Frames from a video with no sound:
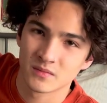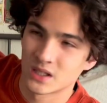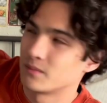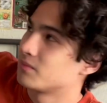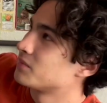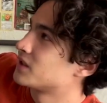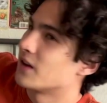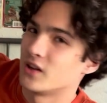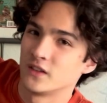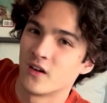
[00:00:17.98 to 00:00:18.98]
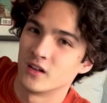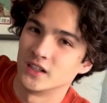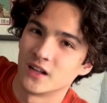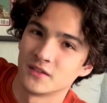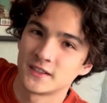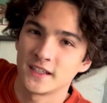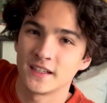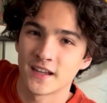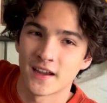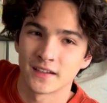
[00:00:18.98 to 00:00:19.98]
Some stuff has fallen down. Sticky
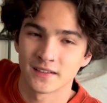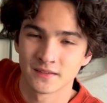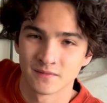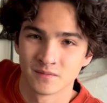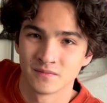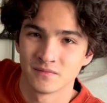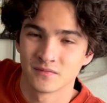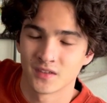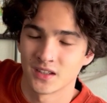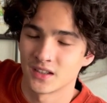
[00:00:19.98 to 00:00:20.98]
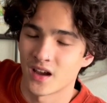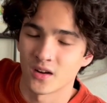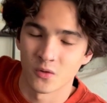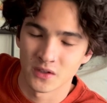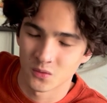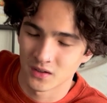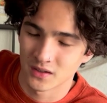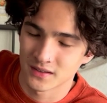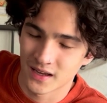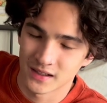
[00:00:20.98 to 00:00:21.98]
tack does not always work,
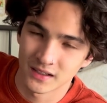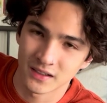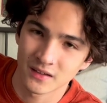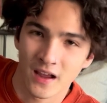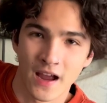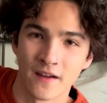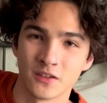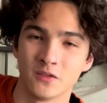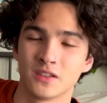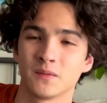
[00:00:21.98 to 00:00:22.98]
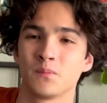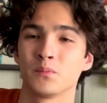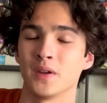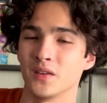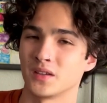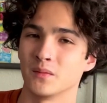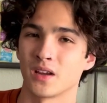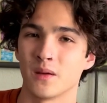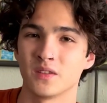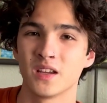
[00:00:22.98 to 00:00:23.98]
sadly. I have to use pins
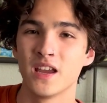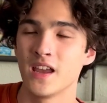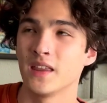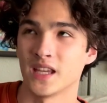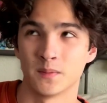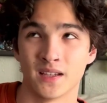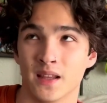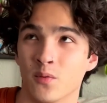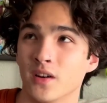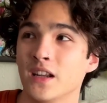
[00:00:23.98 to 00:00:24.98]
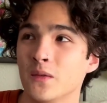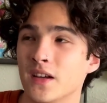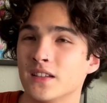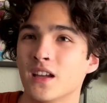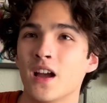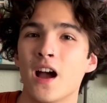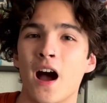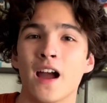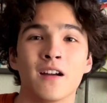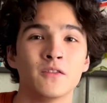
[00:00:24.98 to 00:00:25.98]
sometimes. That's beside the point. Anyways,
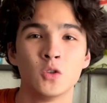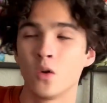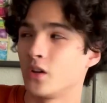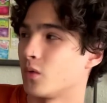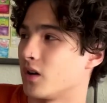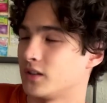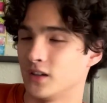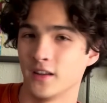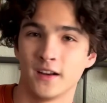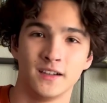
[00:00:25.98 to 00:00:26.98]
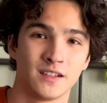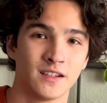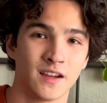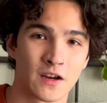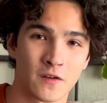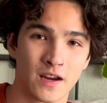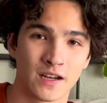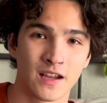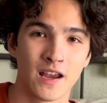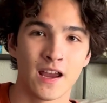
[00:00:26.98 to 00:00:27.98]
I have two other walls here that I need to
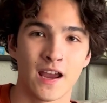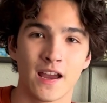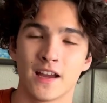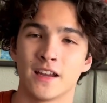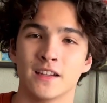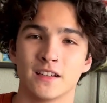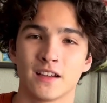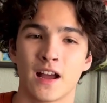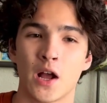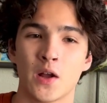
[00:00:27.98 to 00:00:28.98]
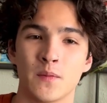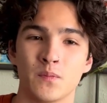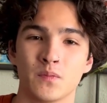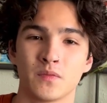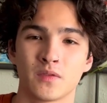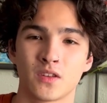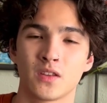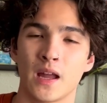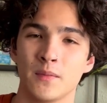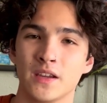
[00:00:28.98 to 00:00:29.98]
decorate, and
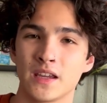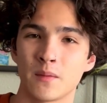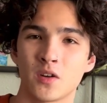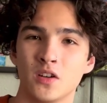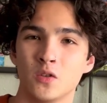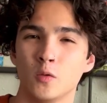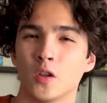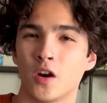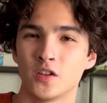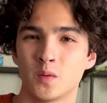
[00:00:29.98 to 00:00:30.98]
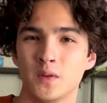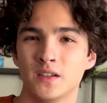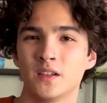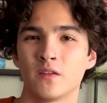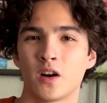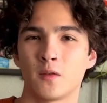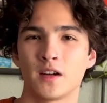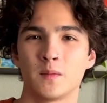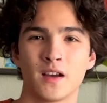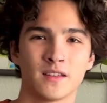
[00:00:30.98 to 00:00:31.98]
I'm thinking I'm gonna do larger pieces of
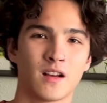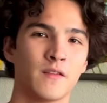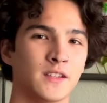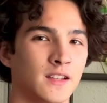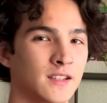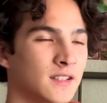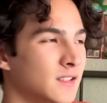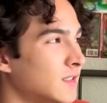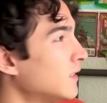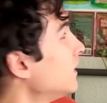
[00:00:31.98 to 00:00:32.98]
artwork because obviously this is